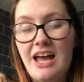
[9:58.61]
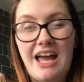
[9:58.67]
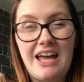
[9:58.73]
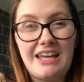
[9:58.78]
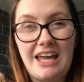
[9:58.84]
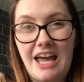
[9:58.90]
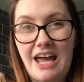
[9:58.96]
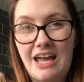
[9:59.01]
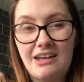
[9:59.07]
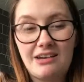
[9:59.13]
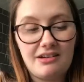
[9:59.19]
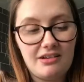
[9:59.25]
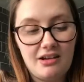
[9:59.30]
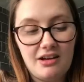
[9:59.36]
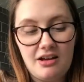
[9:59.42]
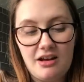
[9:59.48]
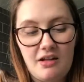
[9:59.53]

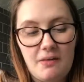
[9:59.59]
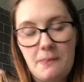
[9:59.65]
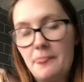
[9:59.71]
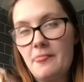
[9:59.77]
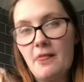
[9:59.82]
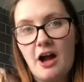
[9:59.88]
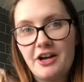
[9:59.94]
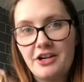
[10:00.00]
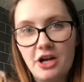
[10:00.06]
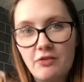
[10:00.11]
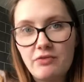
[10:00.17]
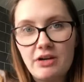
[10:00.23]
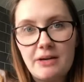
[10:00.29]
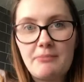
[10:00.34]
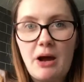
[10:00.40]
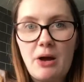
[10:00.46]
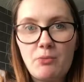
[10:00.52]
Again, I don't
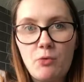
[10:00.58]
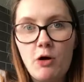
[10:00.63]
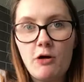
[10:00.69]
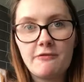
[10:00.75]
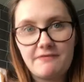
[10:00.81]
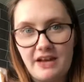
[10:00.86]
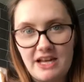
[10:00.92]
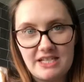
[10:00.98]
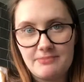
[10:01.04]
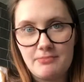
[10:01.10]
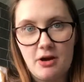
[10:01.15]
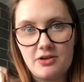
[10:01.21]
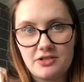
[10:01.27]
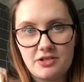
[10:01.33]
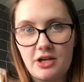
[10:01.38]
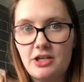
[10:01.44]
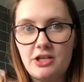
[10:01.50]
really mind what face
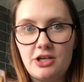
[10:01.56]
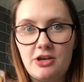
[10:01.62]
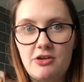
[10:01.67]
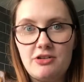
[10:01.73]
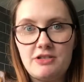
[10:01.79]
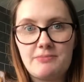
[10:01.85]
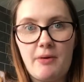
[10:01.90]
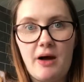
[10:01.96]
mask I use,